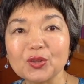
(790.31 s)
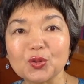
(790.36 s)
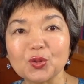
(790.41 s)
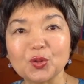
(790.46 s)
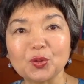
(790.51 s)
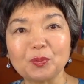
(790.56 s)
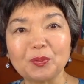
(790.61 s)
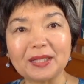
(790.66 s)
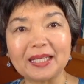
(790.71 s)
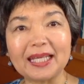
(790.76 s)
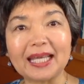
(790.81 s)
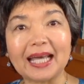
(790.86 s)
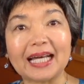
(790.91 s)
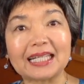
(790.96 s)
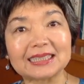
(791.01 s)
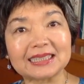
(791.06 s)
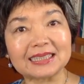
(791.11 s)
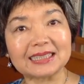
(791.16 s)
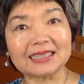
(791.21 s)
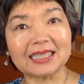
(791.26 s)
to be a
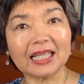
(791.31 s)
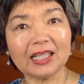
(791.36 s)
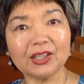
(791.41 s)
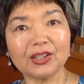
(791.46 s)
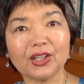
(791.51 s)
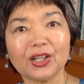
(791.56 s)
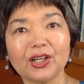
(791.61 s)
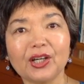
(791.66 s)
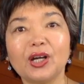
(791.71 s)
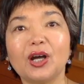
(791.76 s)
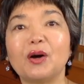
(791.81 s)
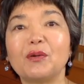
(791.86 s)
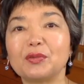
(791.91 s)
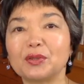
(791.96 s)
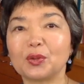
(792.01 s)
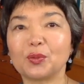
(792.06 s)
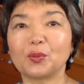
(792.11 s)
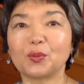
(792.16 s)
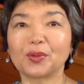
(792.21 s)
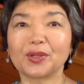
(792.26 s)
center of
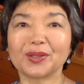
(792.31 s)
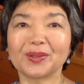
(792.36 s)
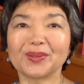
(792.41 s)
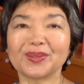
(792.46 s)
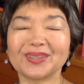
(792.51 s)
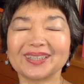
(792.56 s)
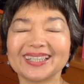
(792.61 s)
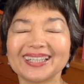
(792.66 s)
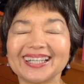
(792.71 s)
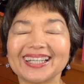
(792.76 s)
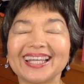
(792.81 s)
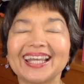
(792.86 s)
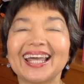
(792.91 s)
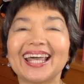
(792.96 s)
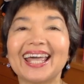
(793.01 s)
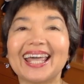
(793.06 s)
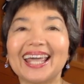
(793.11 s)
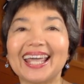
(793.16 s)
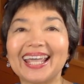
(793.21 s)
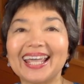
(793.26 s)
the world,
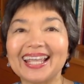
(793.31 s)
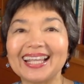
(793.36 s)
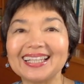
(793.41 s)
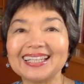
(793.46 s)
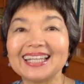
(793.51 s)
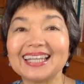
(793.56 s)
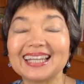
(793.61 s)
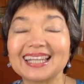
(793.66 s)
and